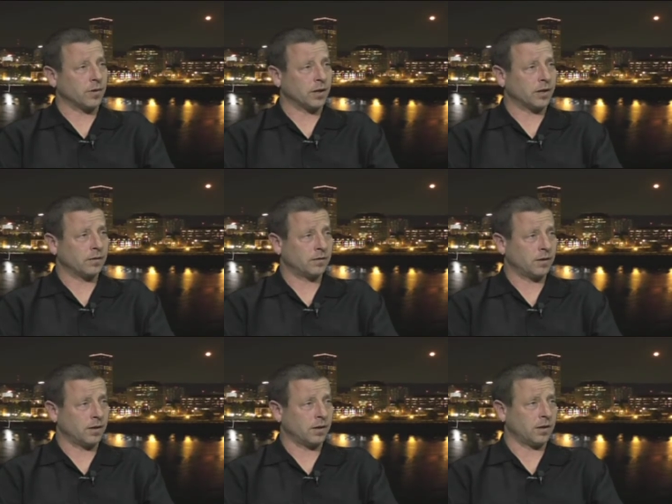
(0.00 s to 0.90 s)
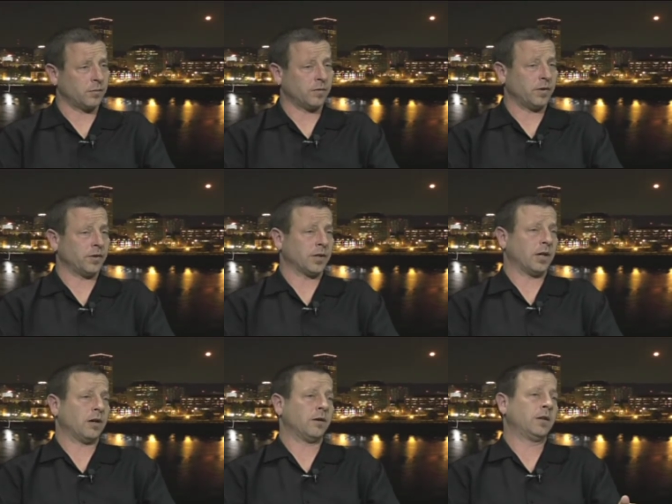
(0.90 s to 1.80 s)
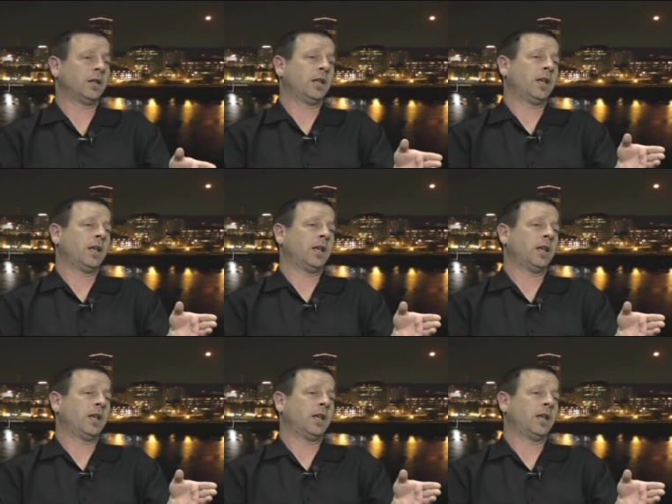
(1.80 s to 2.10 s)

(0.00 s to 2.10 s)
Oregon, uh, a number of years ago,